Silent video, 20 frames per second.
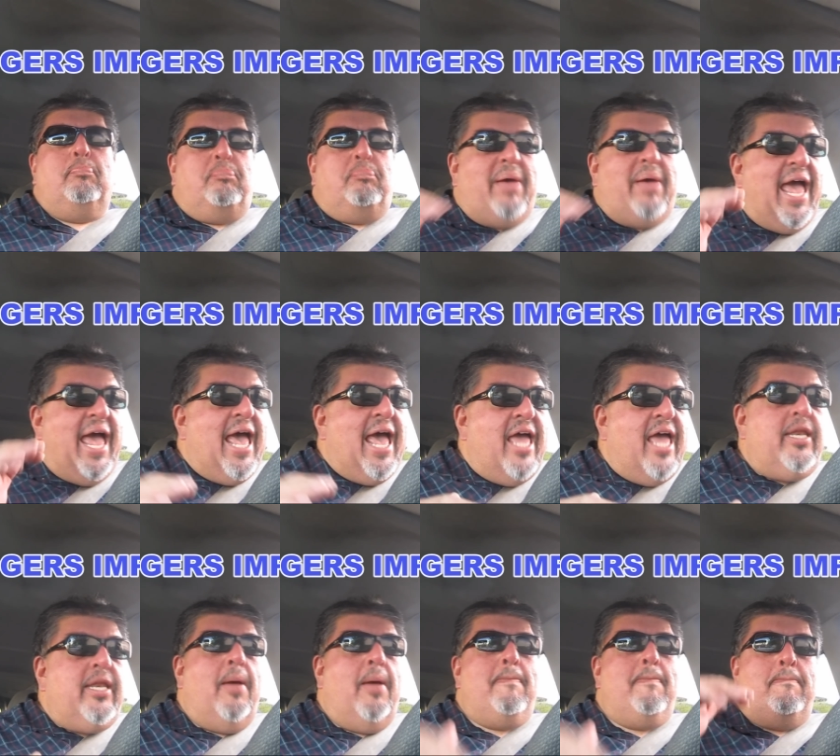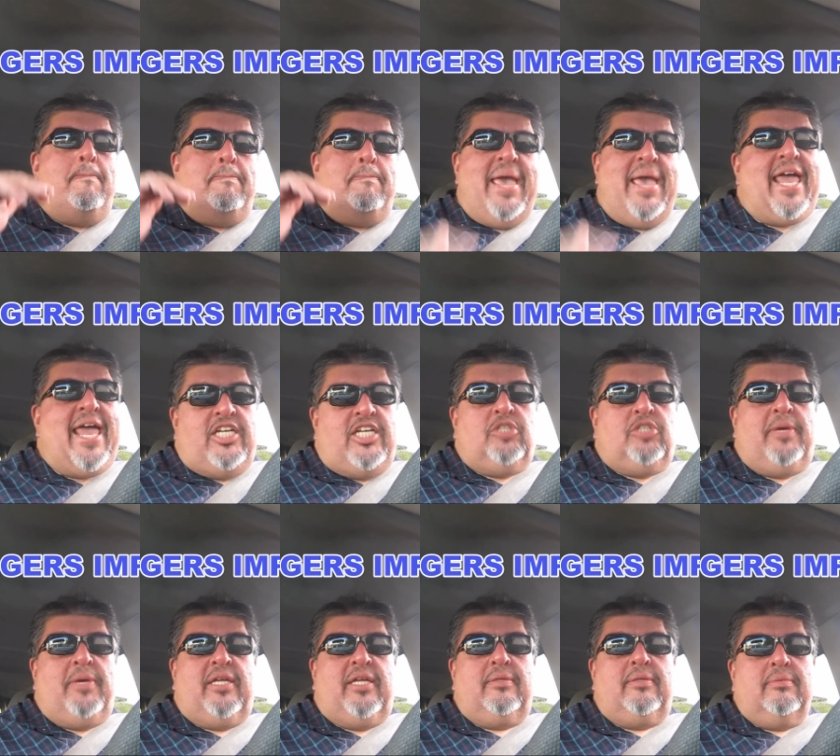Bad
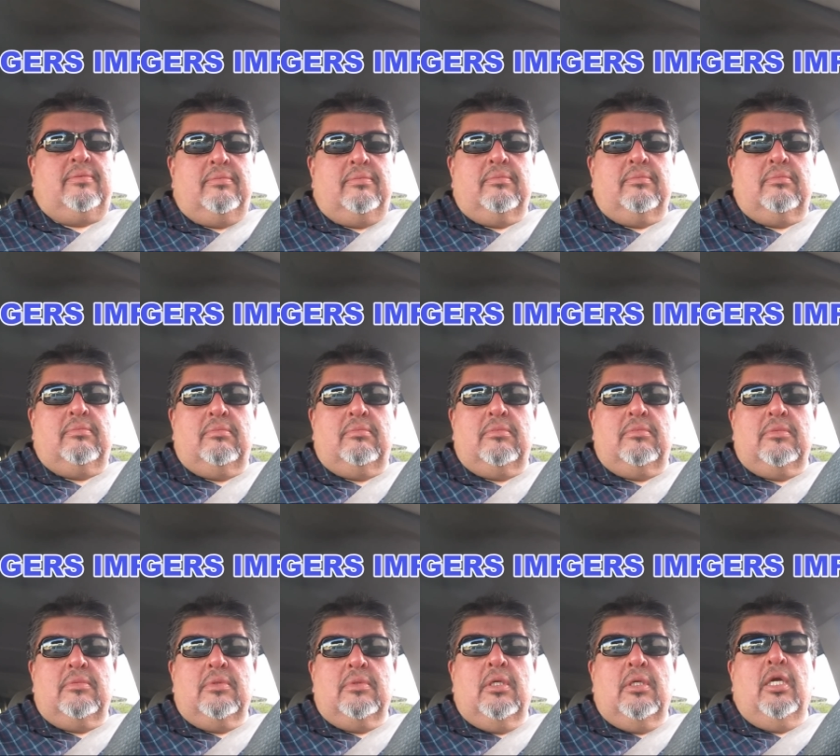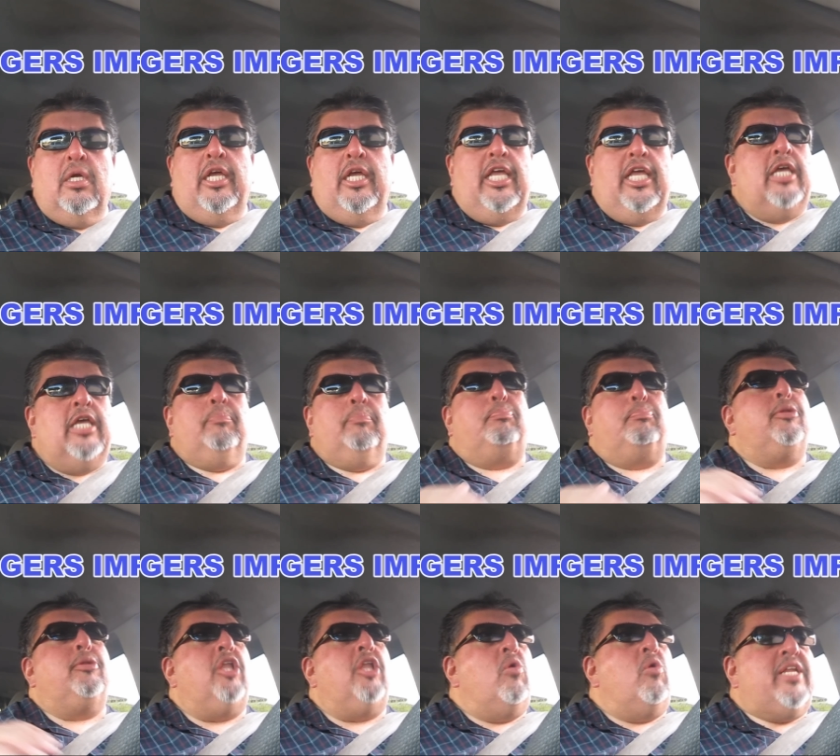management
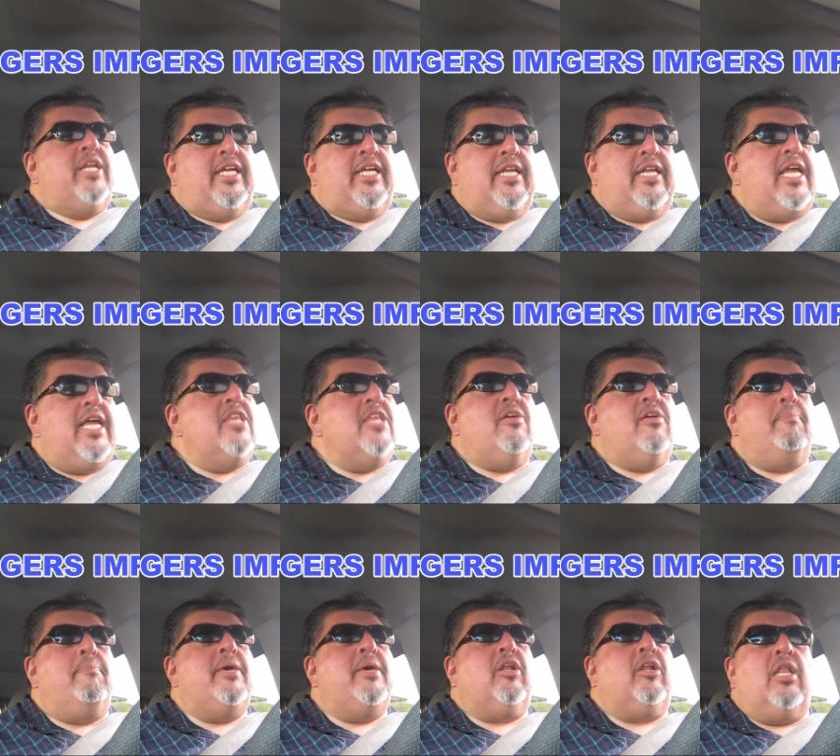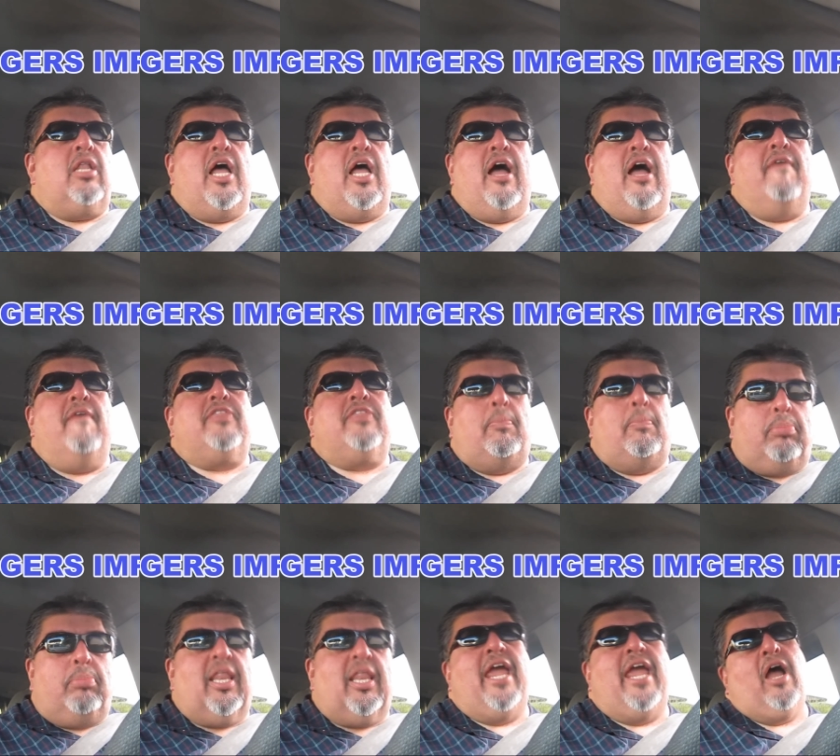imploding in the middle of the
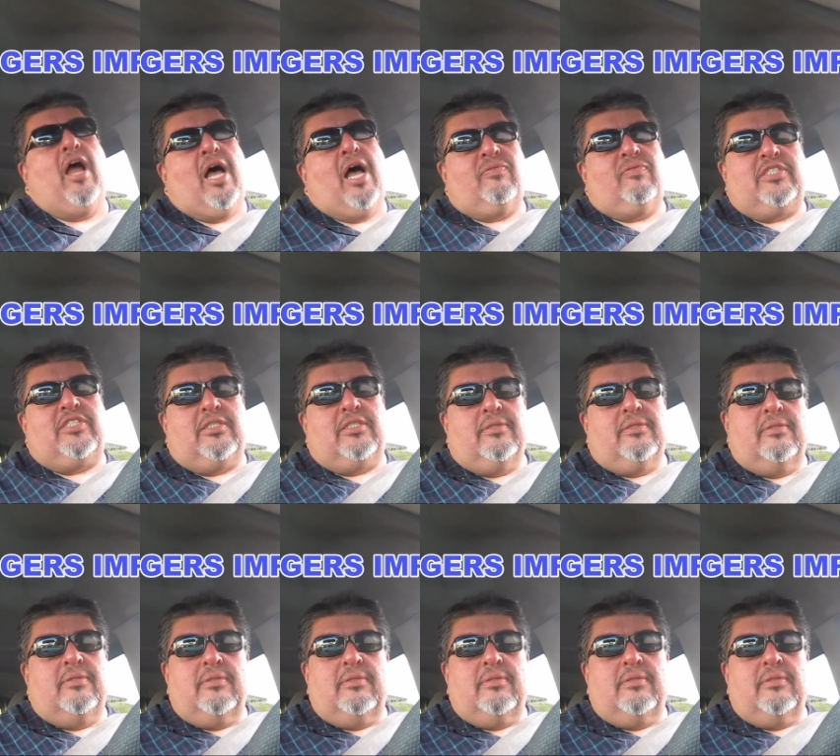playoffs.